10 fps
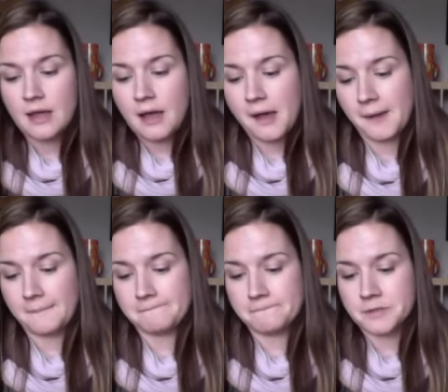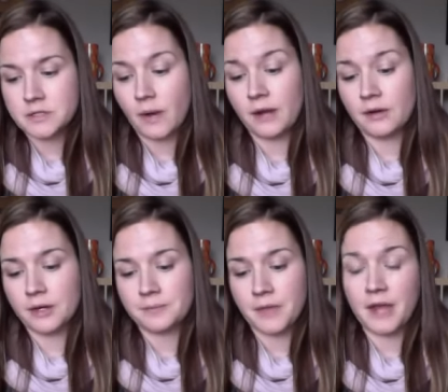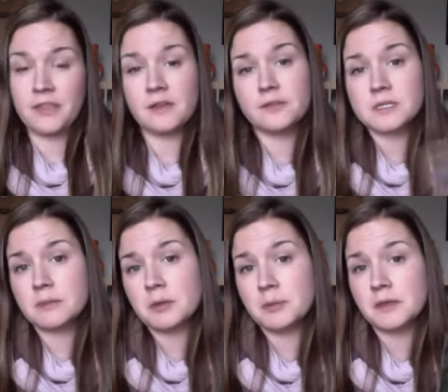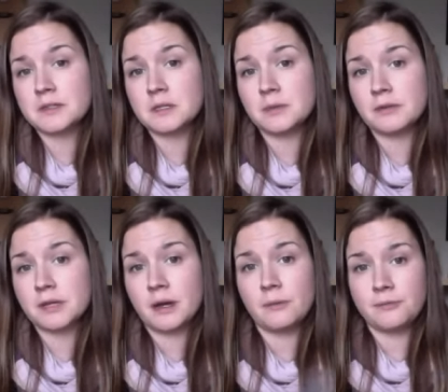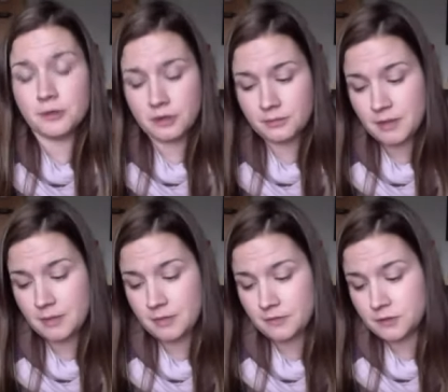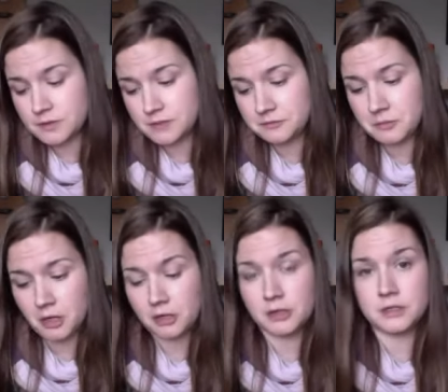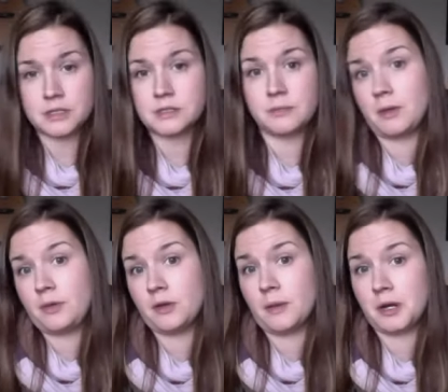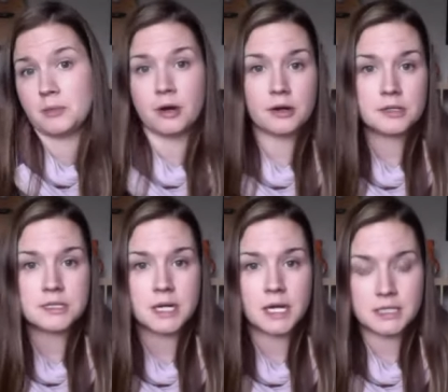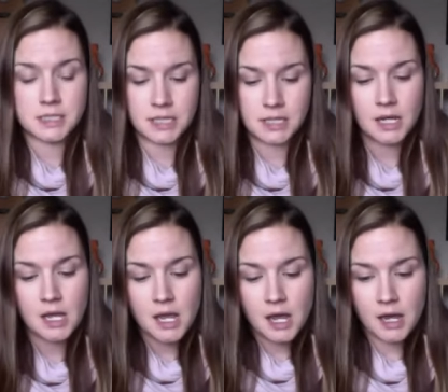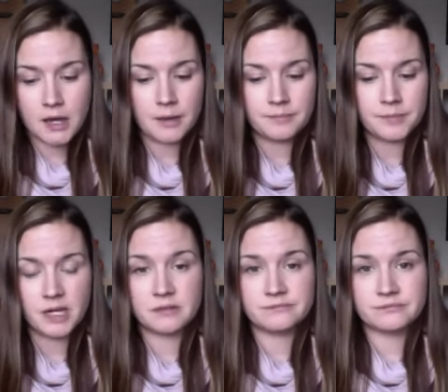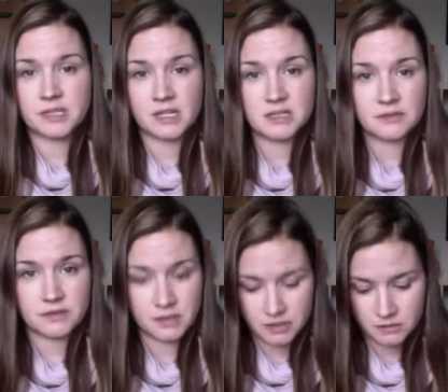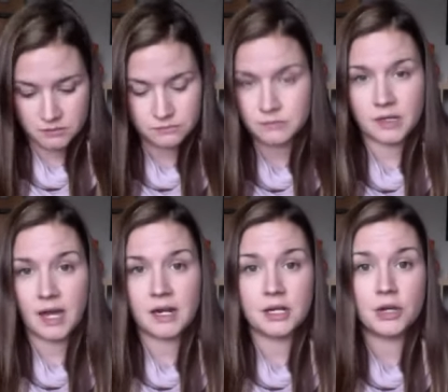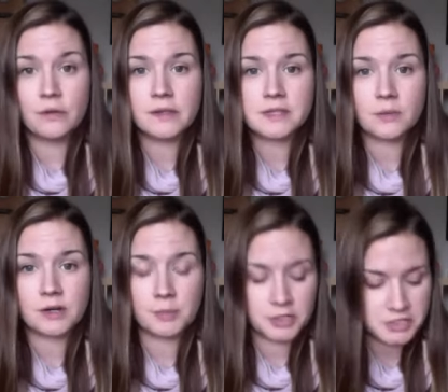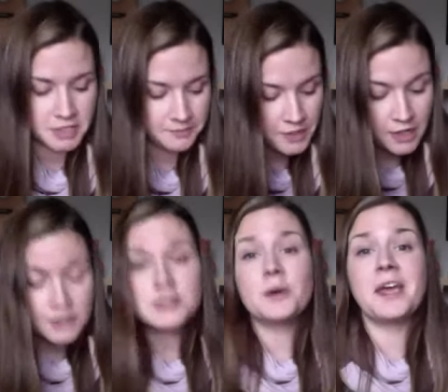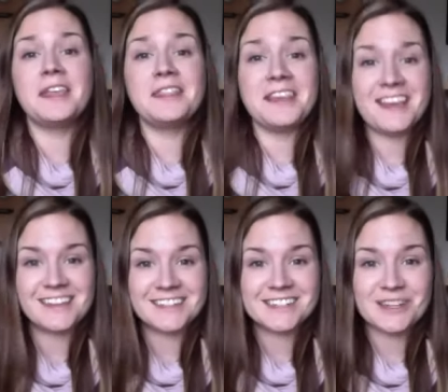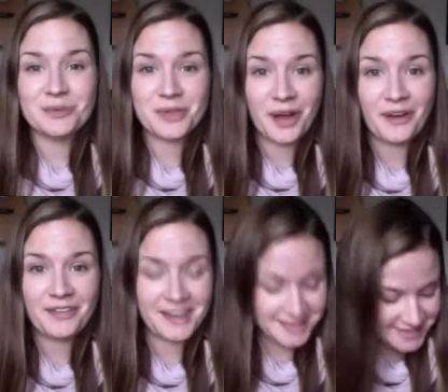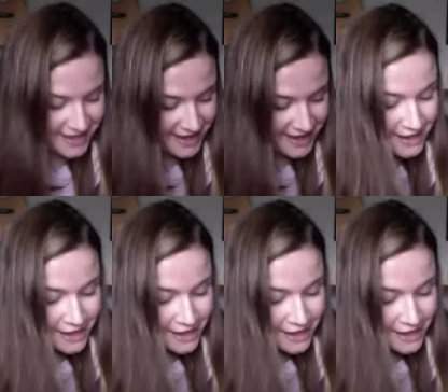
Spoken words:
So I don't know. I think for some people this could be really helpful, maybe if you use different markers, or maybe you got better markers than I did. But I definitely, had I known this, I wouldn't have purchased it. So in the end, with all that said,